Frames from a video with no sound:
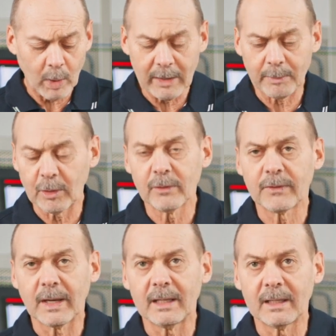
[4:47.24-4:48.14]

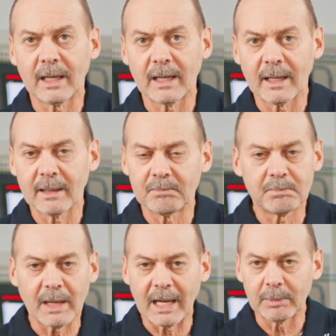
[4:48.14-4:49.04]
weatherproof and
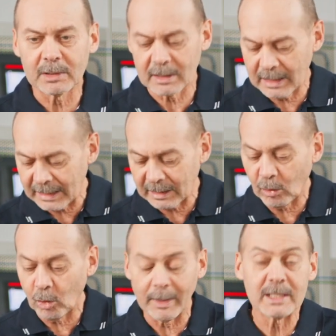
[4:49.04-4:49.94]
able to
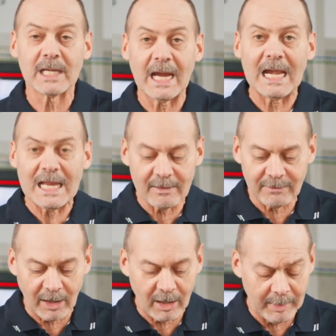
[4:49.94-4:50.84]
handle almost any
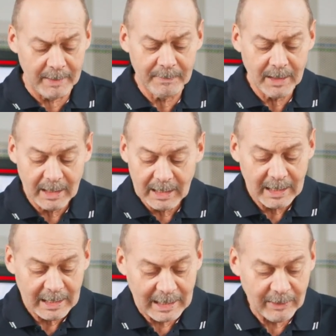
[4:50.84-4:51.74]
environment.
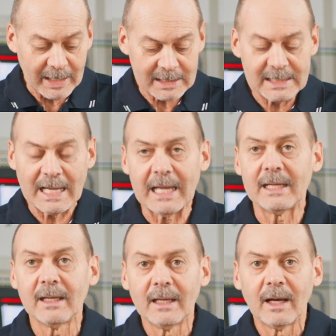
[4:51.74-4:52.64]
Now that
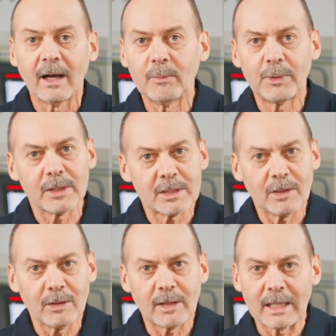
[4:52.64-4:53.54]
said, I'll put it
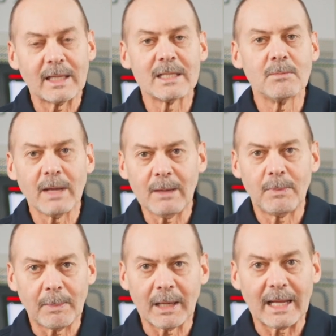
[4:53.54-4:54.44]
to you that there's many
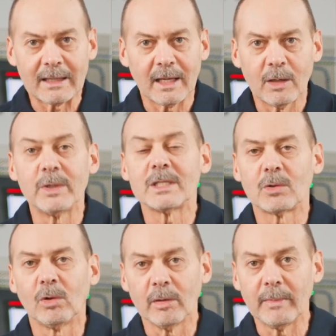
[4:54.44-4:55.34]
people out there who
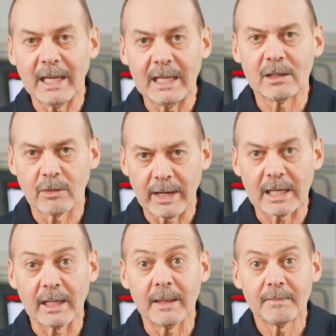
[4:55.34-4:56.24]
install them
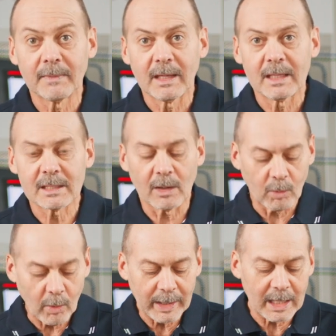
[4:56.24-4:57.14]
incorrectly. So
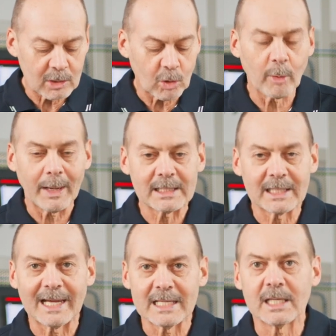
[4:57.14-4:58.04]
what we're going to talk about
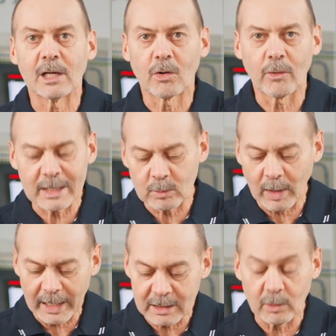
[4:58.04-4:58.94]
today is the correct
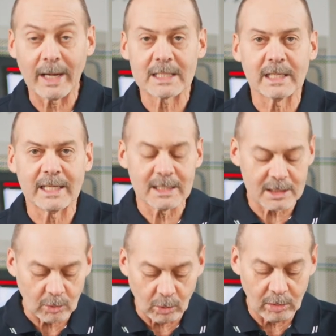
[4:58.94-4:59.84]
way to actually
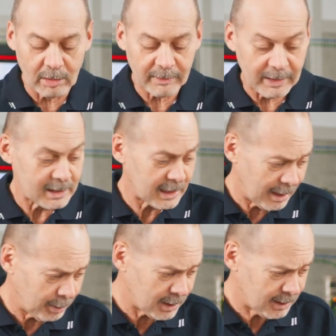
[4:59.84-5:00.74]
install these
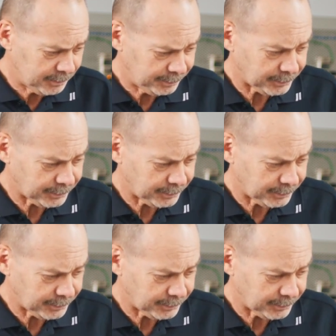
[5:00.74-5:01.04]
cables.